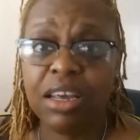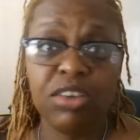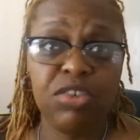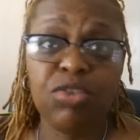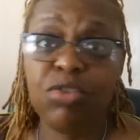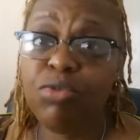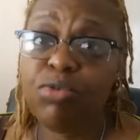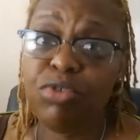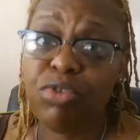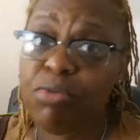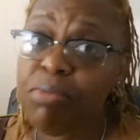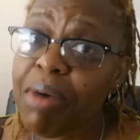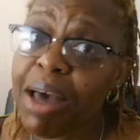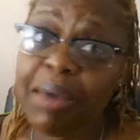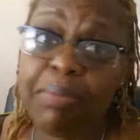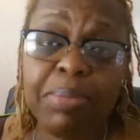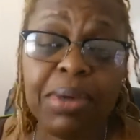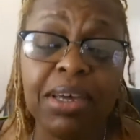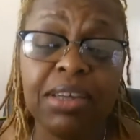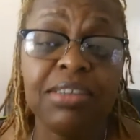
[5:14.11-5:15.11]
then you
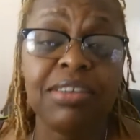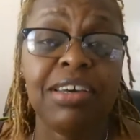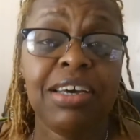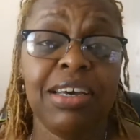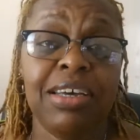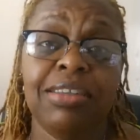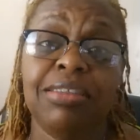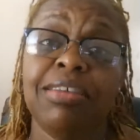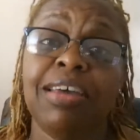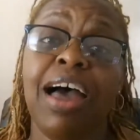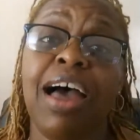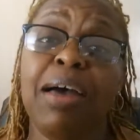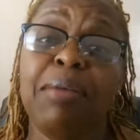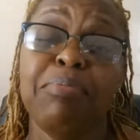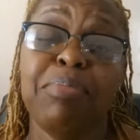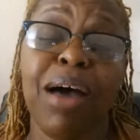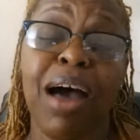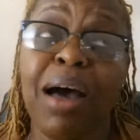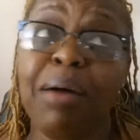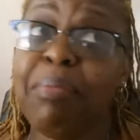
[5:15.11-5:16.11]
might be a ticking
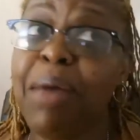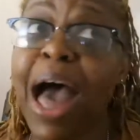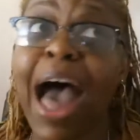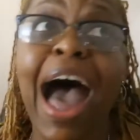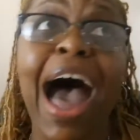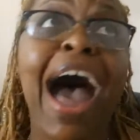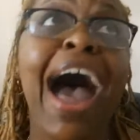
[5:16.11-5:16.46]
time bomb.